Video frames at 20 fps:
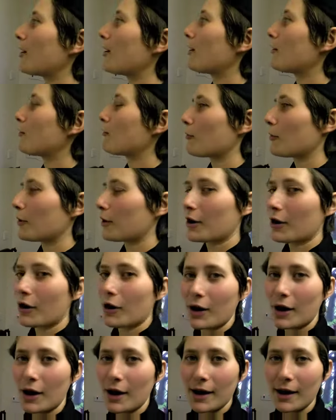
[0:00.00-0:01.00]
we're working
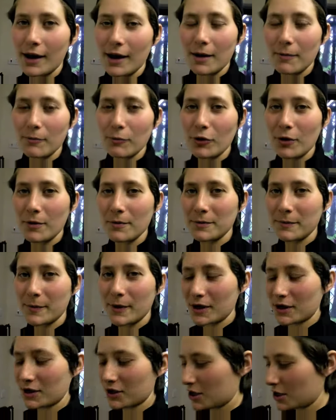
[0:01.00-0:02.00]
on a cream
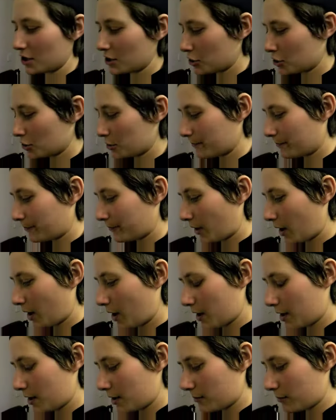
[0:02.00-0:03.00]
spinach quiche,
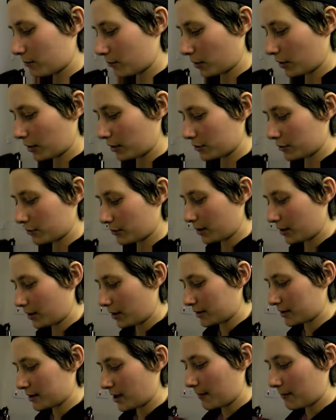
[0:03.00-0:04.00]
and we're going to do
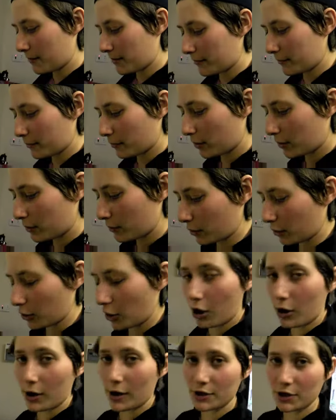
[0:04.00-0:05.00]
a topping for it, or a
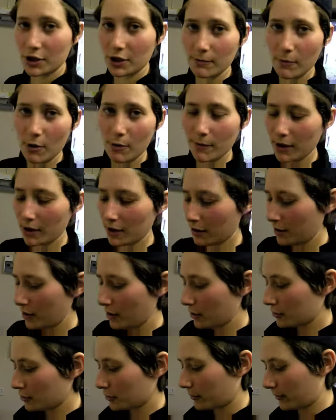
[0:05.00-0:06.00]
garnish at the moment.
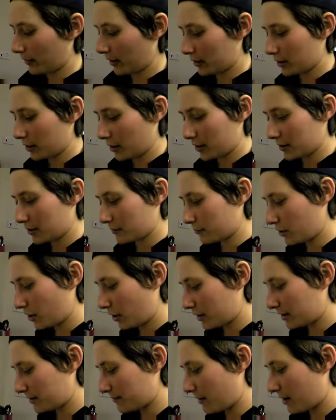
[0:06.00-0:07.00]
So we've got some
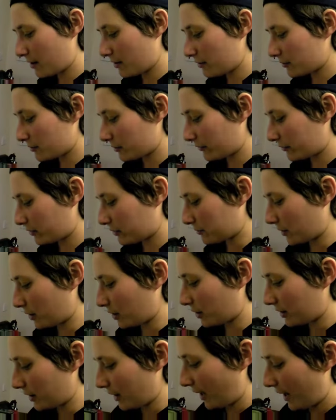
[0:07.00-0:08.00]
cherry tomatoes, which have just been
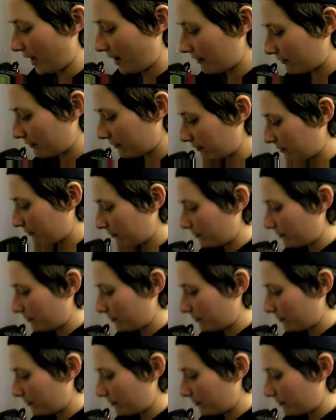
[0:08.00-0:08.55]
cut in half,